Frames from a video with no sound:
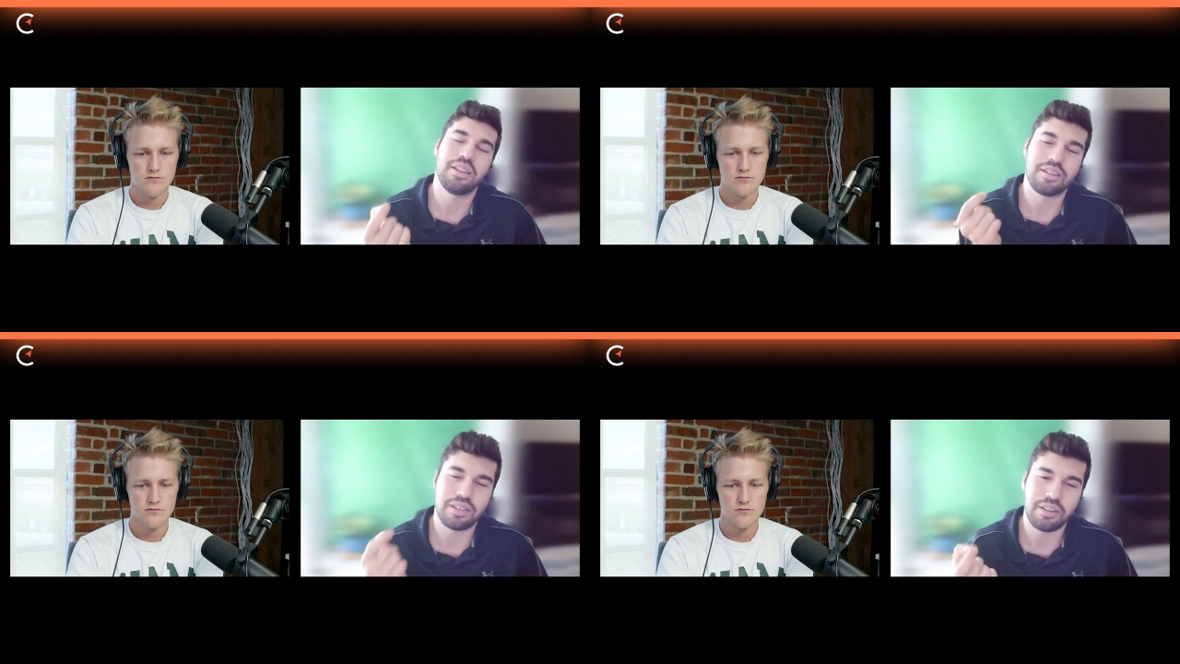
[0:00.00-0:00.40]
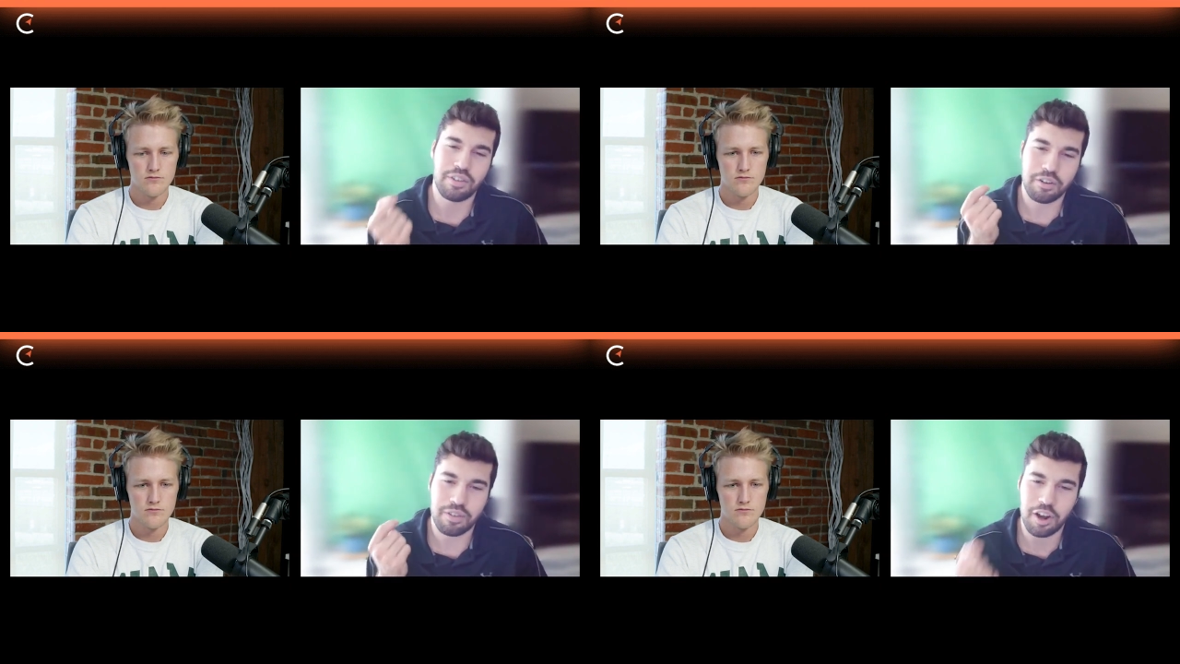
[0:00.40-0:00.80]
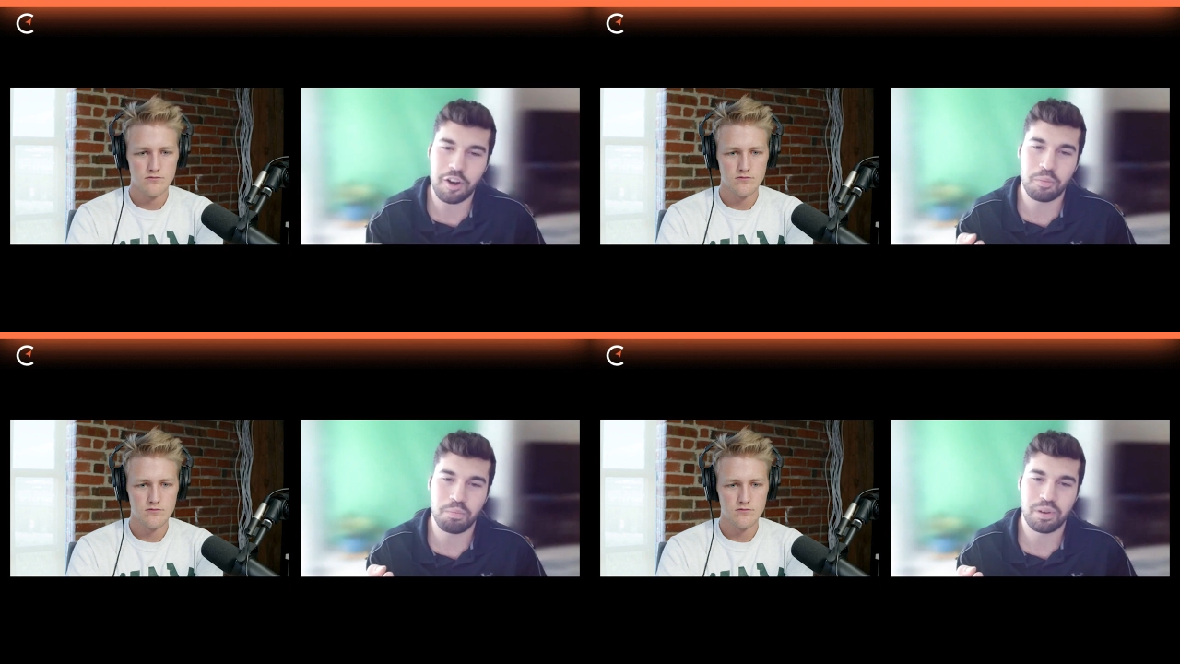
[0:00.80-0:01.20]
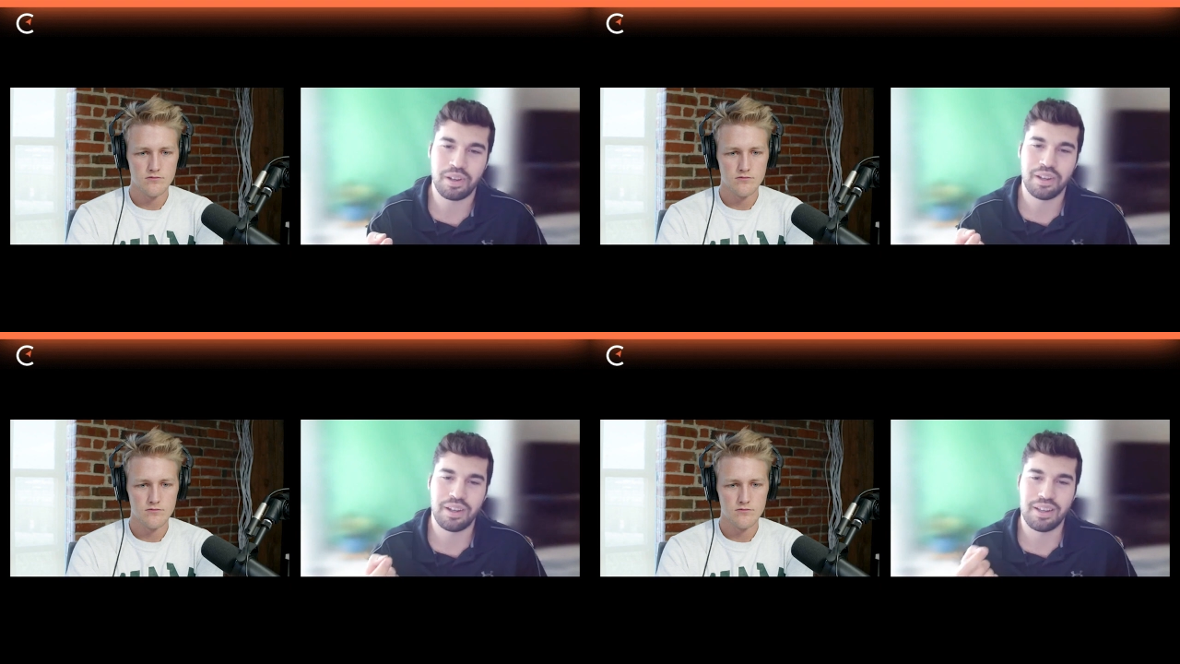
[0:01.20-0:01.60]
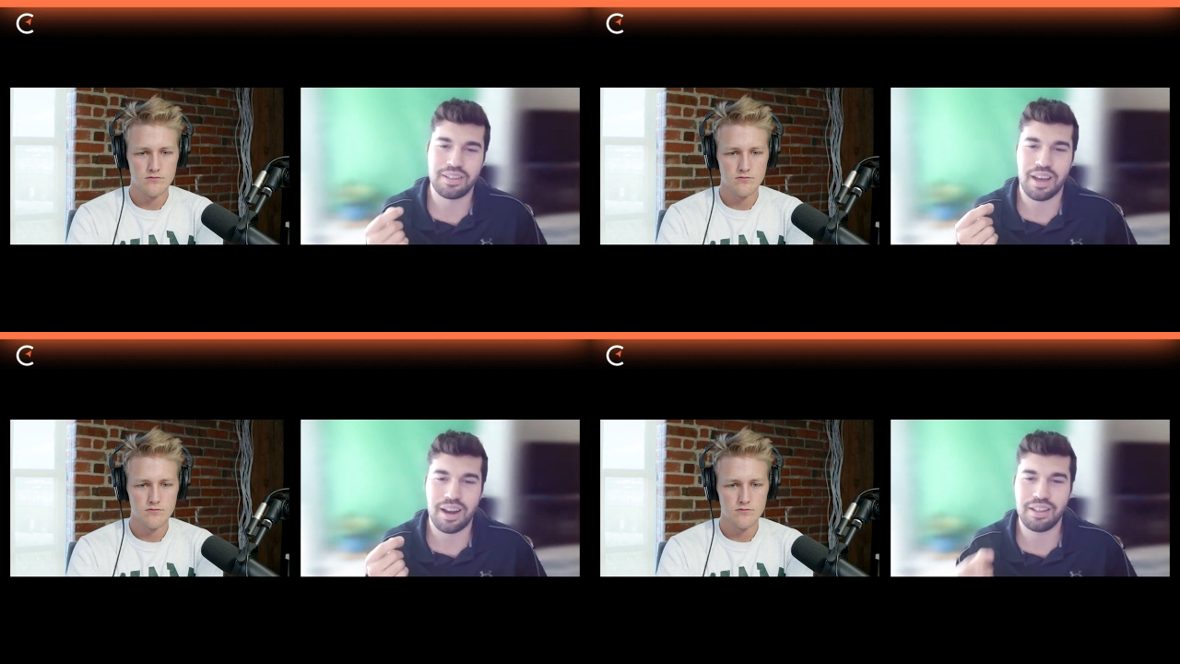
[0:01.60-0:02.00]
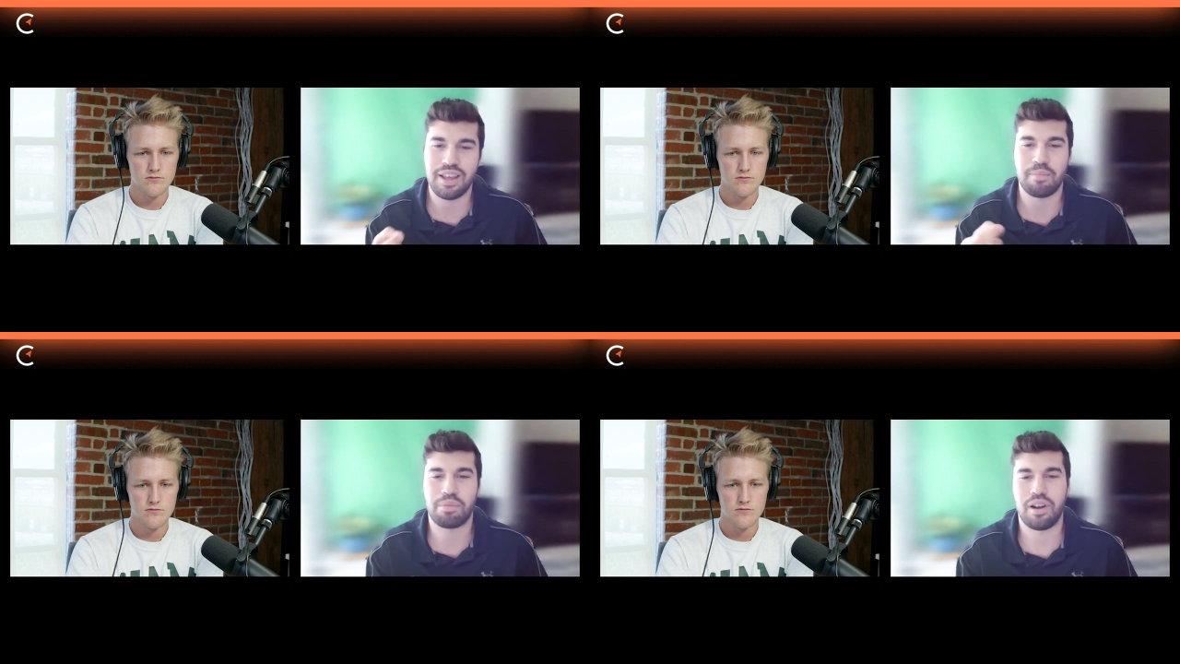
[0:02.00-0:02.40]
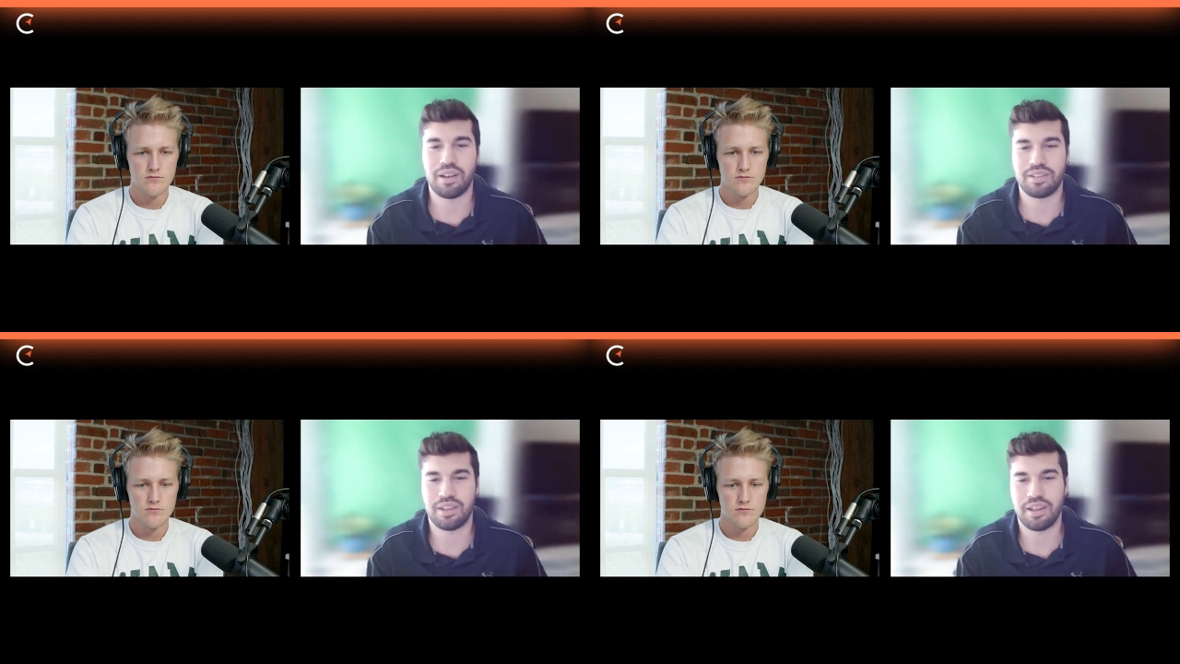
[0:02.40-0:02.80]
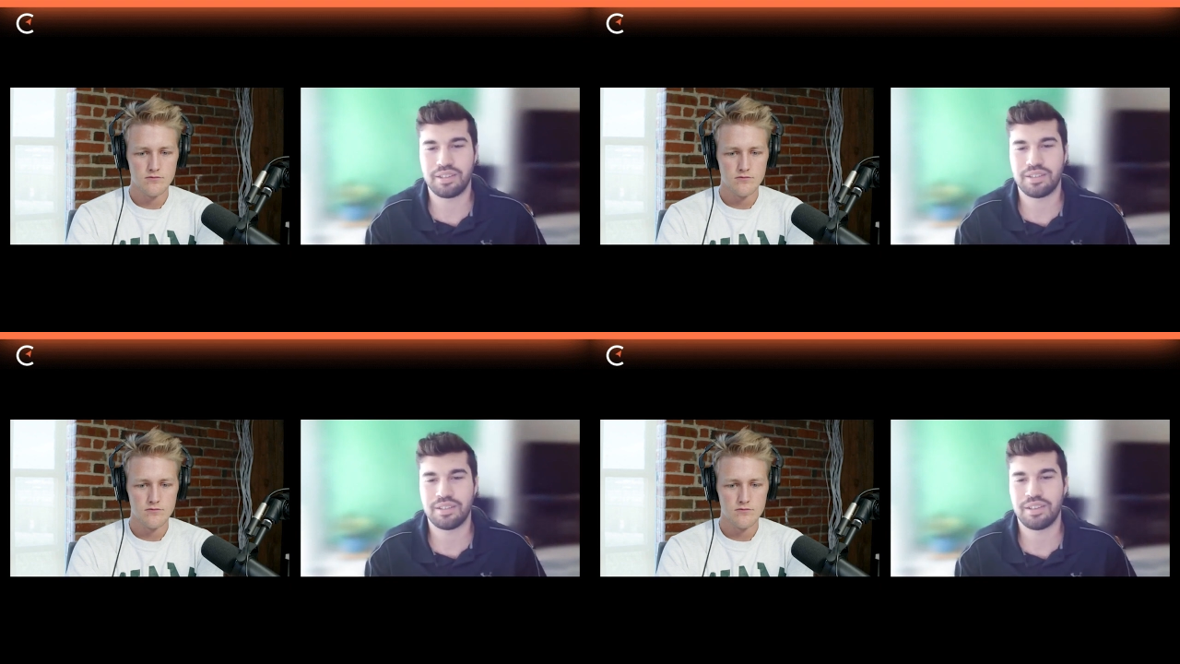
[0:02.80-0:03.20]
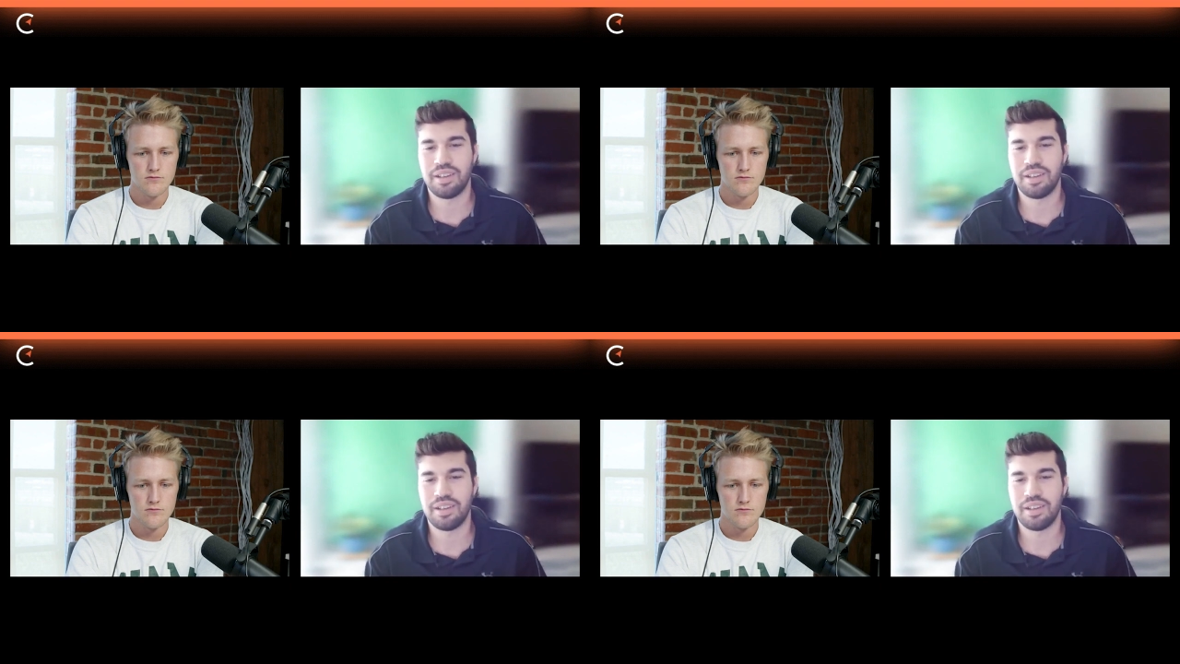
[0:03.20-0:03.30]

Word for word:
Speaker 1: the sliver of hope is that in that process